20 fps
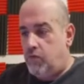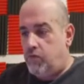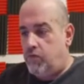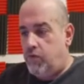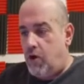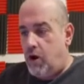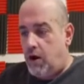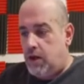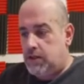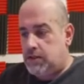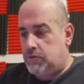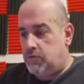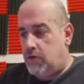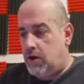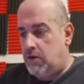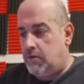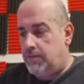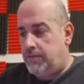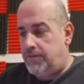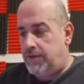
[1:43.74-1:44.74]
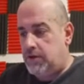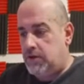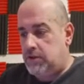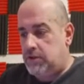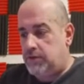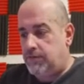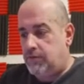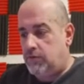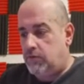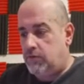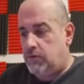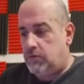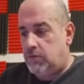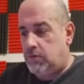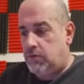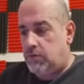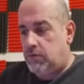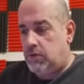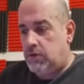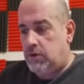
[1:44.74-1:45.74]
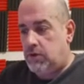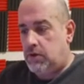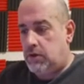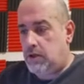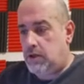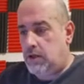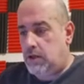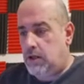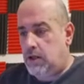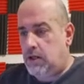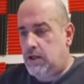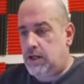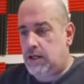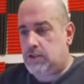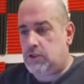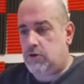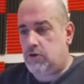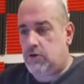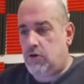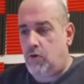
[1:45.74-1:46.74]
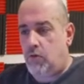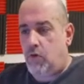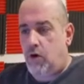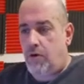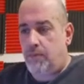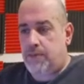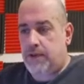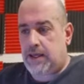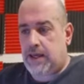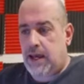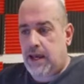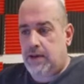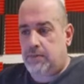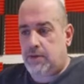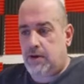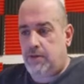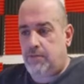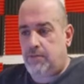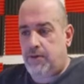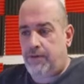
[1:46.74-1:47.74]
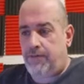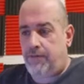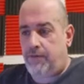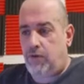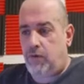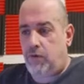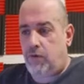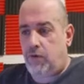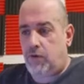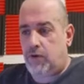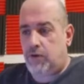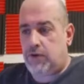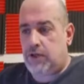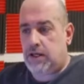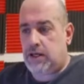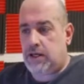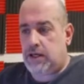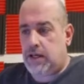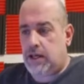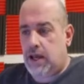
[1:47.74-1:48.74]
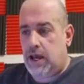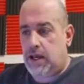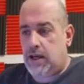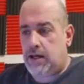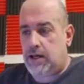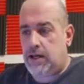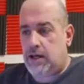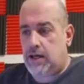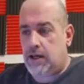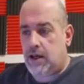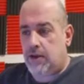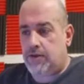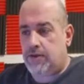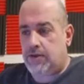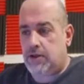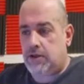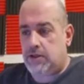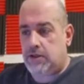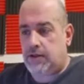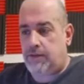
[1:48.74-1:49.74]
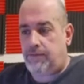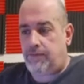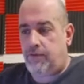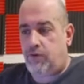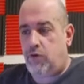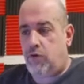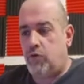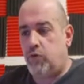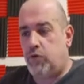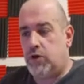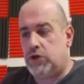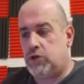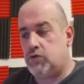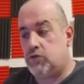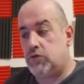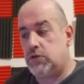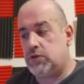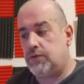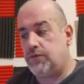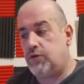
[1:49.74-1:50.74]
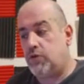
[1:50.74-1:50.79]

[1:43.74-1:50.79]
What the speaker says: Right, well, first of all, let's look at what became before the E34, which was,